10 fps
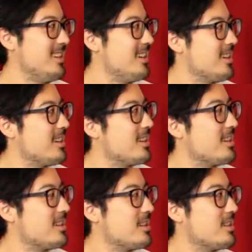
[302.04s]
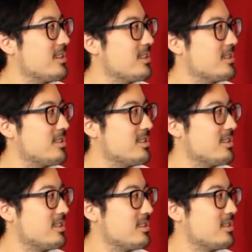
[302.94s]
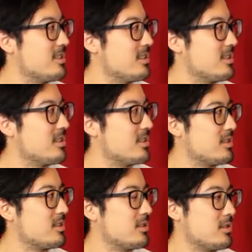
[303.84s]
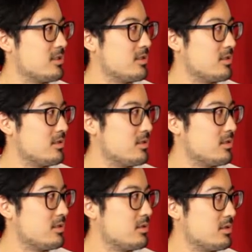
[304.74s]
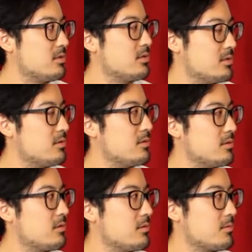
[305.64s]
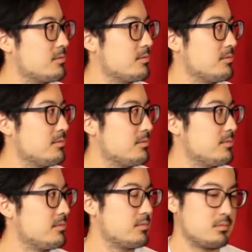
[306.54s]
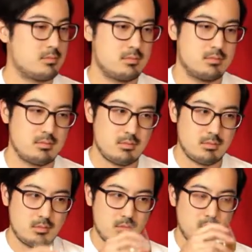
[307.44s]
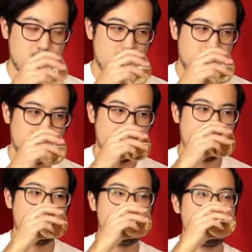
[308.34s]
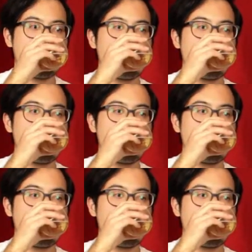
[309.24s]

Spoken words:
(silent)